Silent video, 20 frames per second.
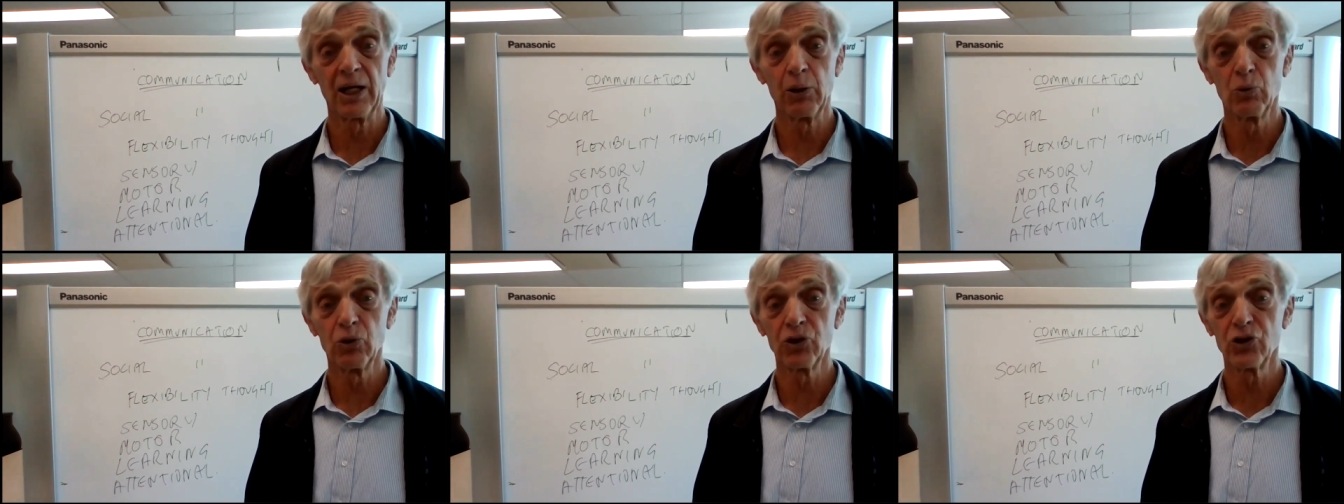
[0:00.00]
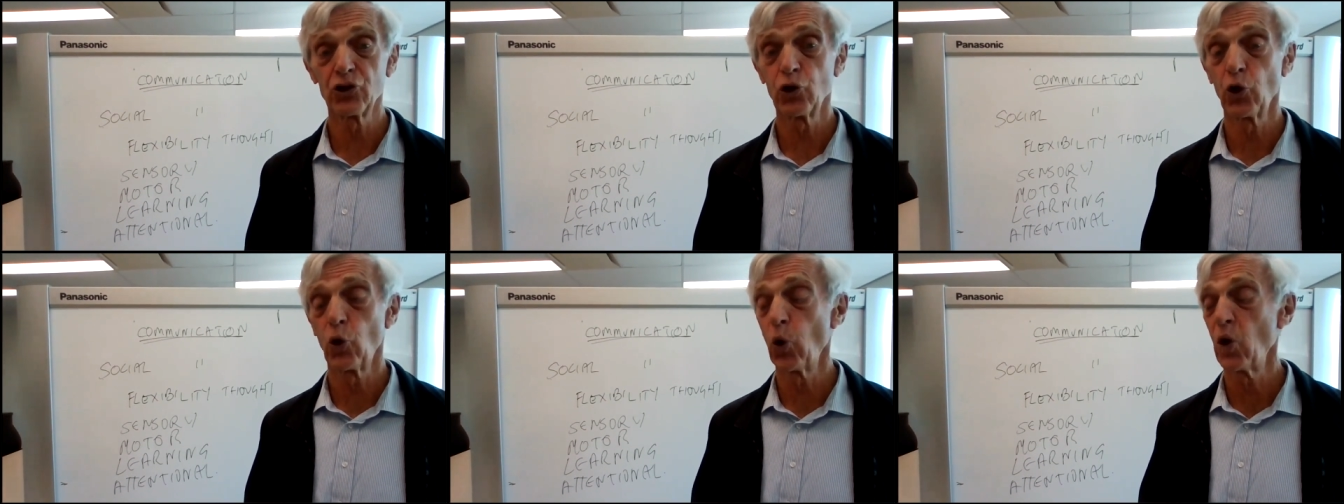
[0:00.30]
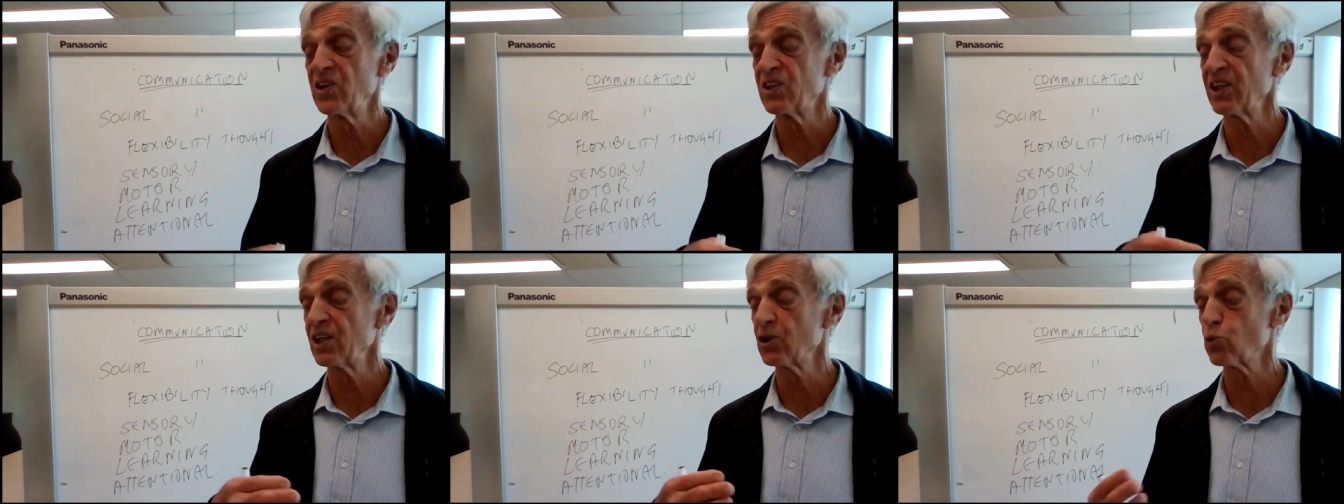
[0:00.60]
playing with
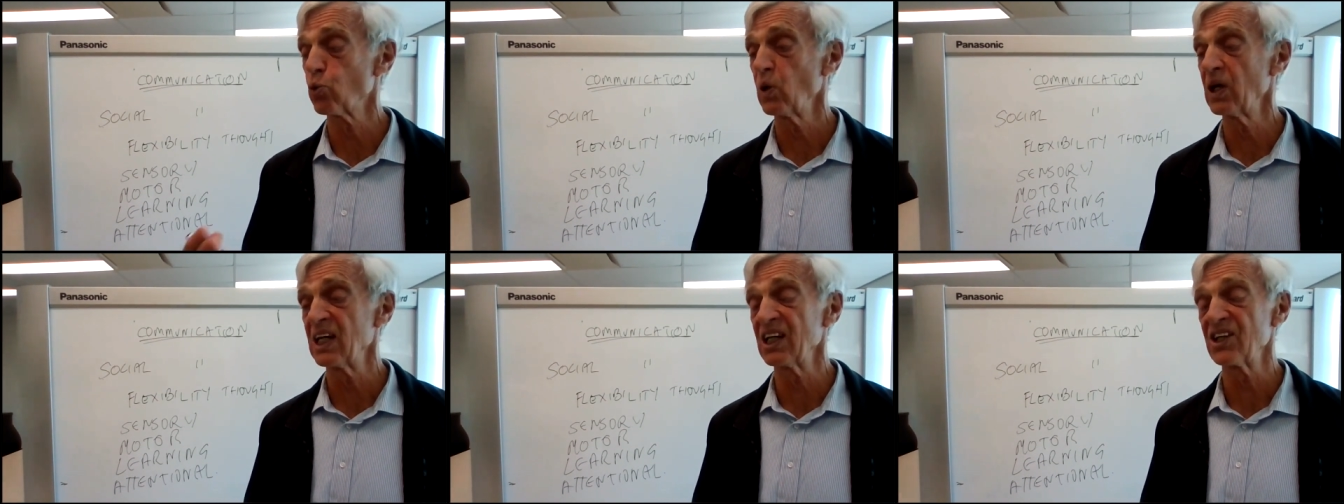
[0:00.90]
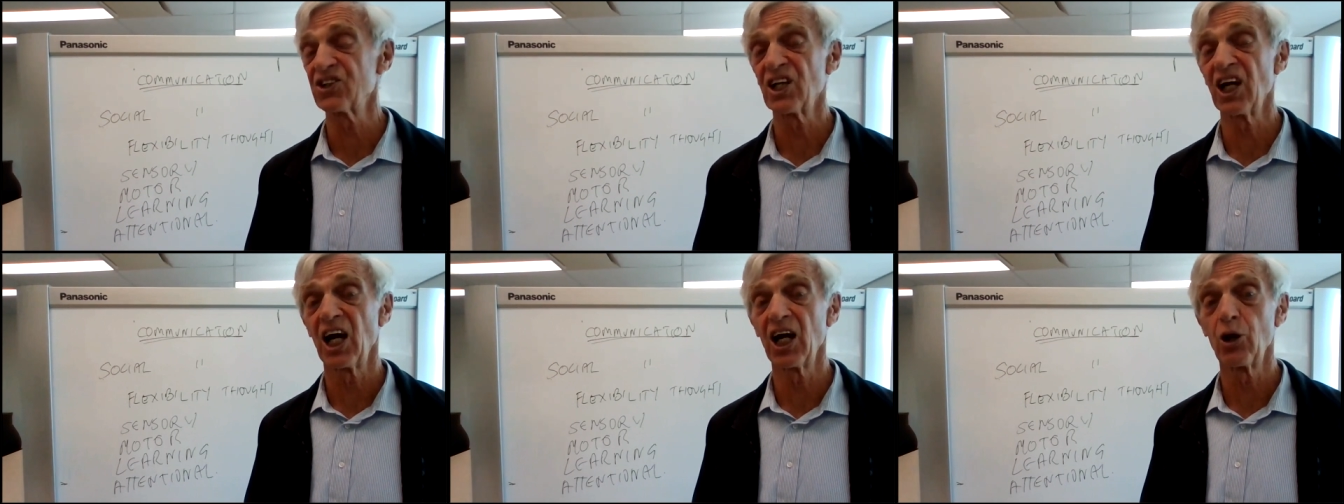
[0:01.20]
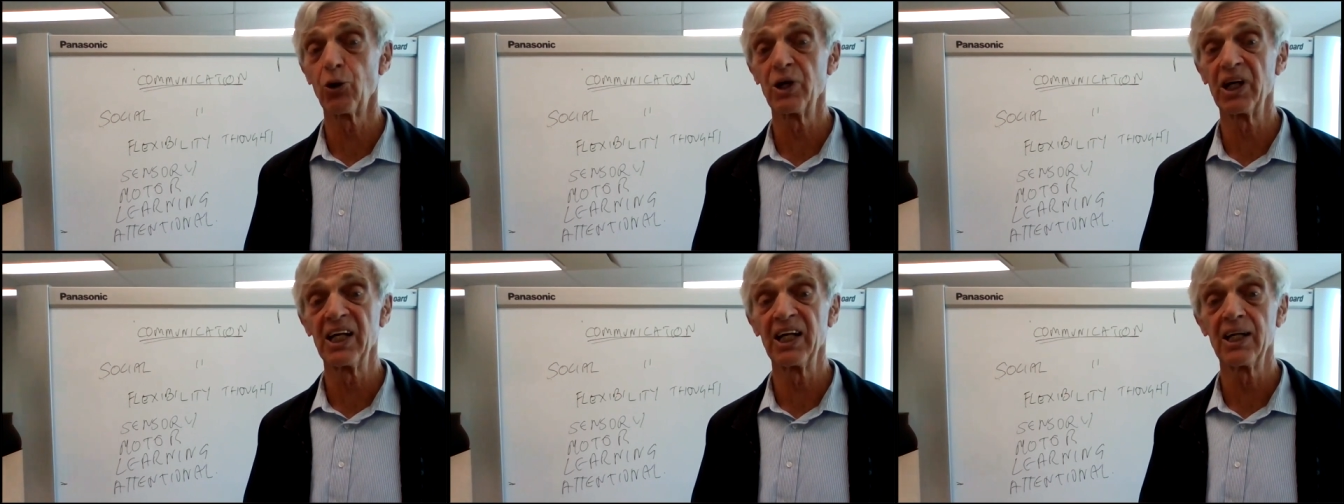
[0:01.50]
toys, as well as
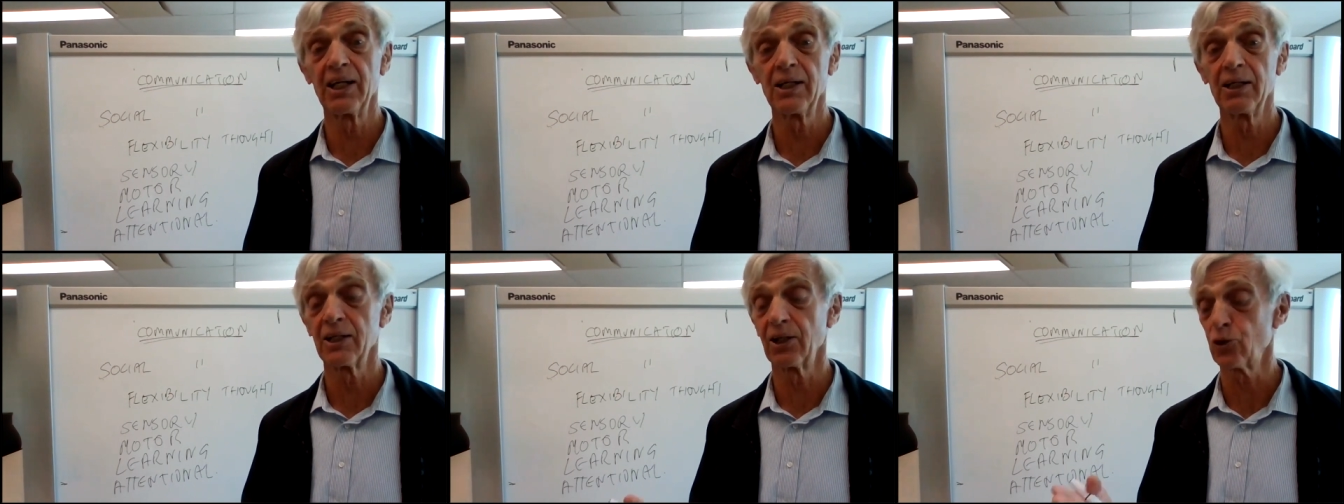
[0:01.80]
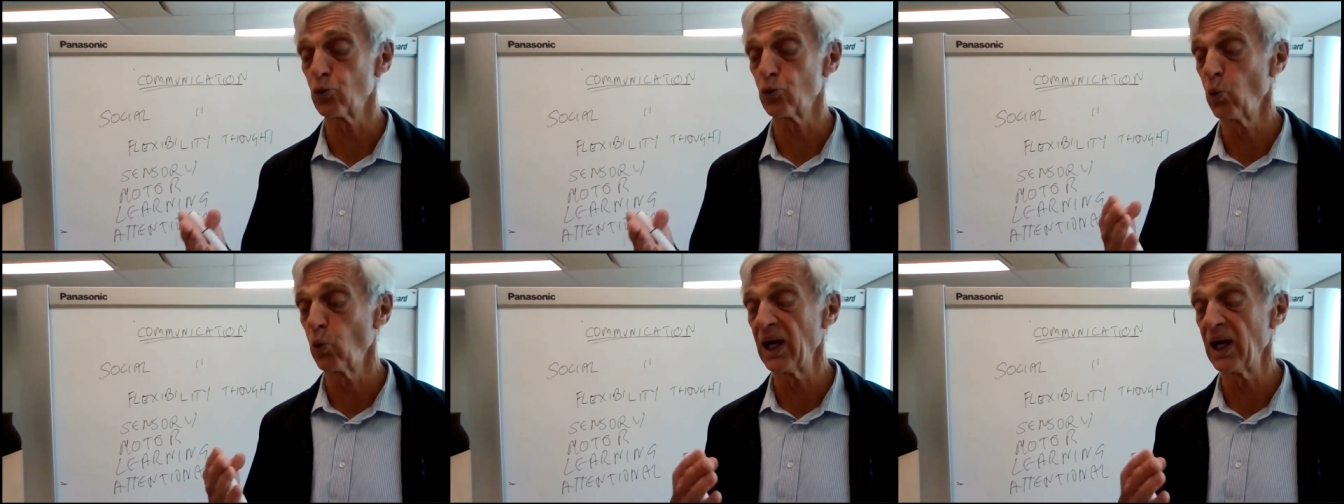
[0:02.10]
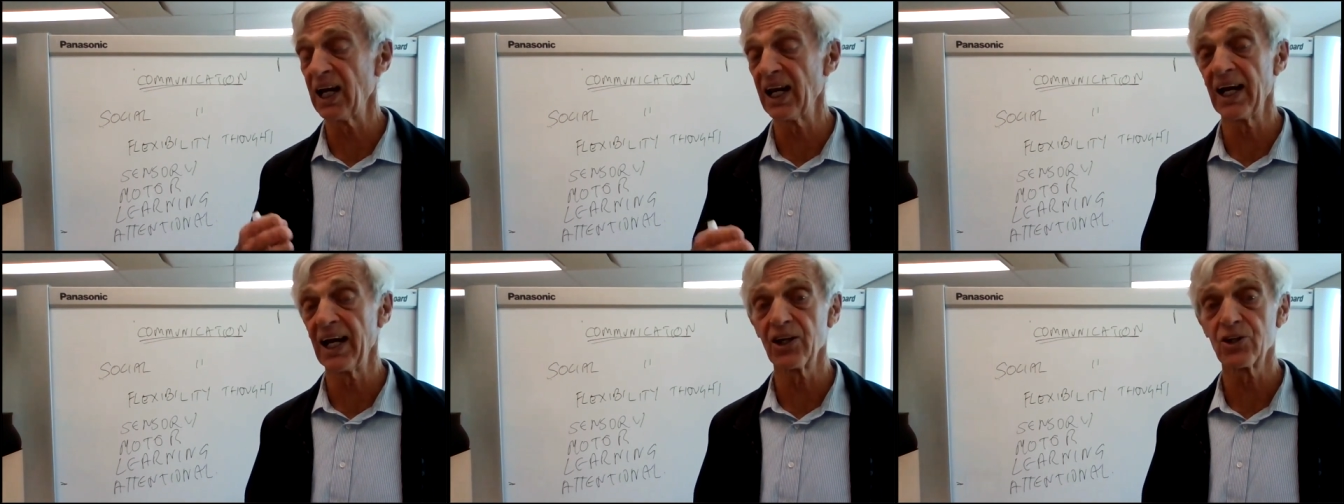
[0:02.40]
coloring in, as
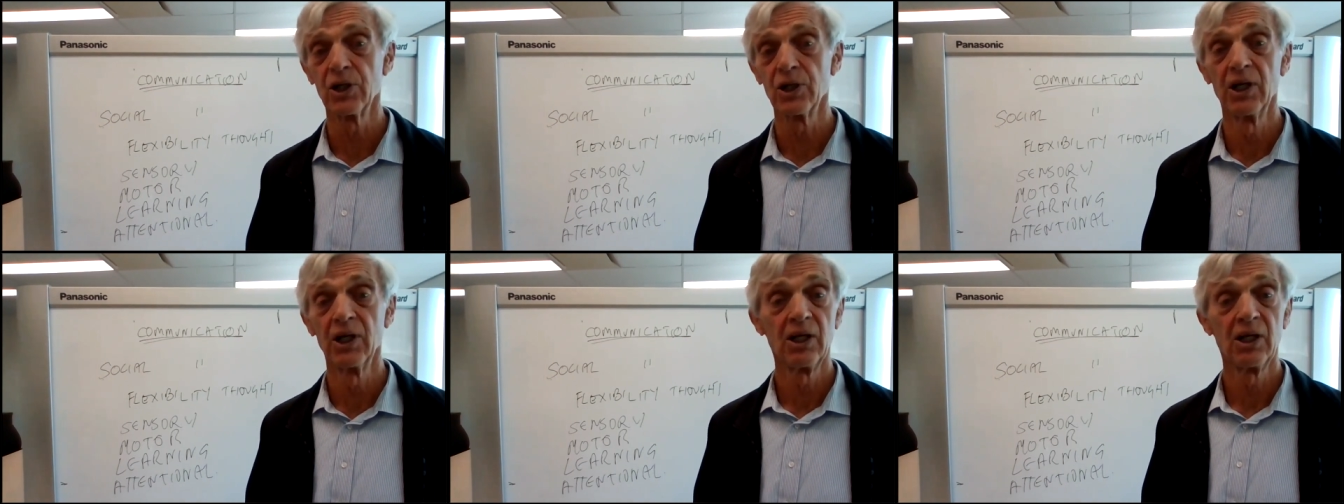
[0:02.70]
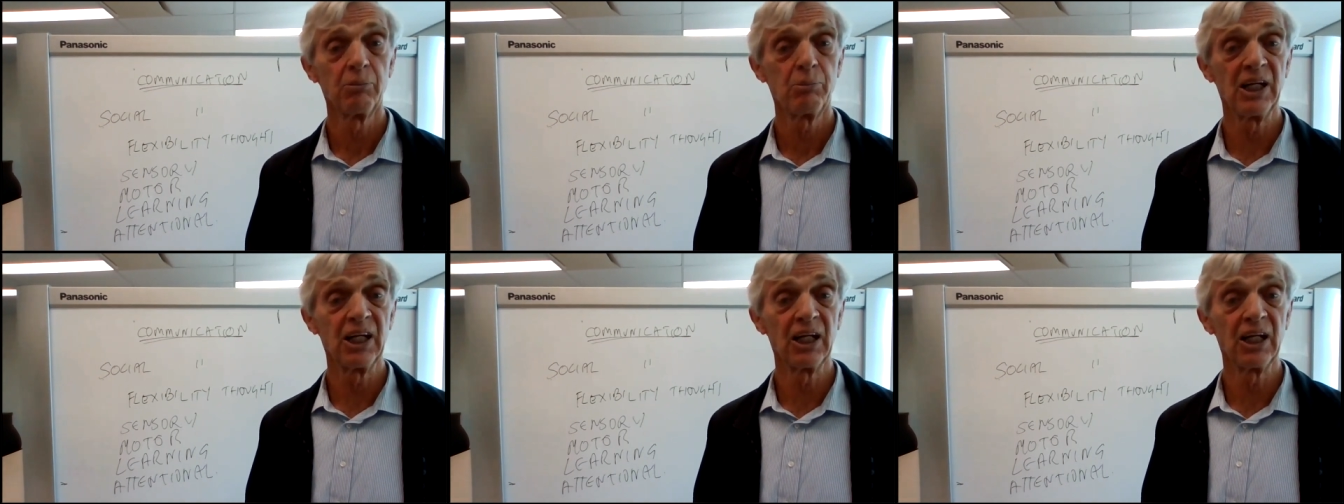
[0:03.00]
well as